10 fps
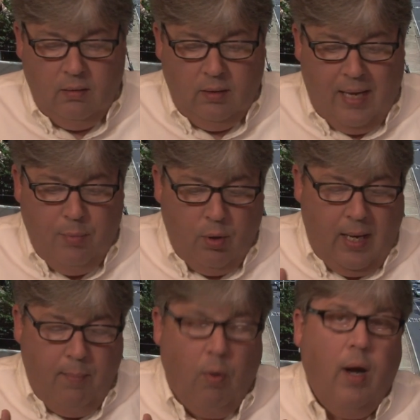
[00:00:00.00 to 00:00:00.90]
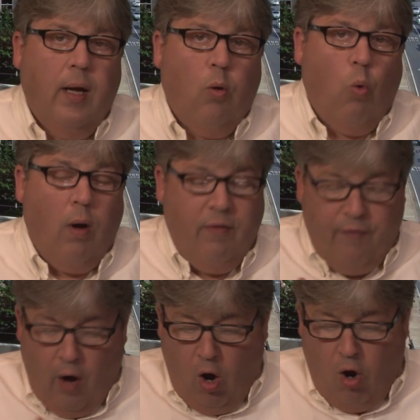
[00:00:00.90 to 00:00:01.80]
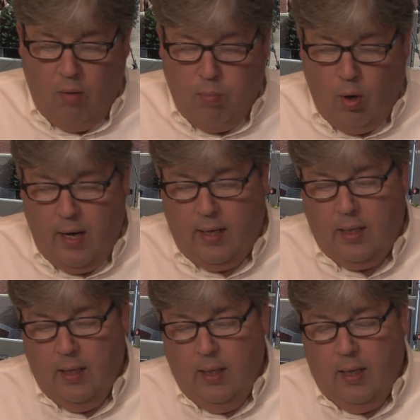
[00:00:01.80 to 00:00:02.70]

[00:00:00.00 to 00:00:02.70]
Labor Day break or a fall break,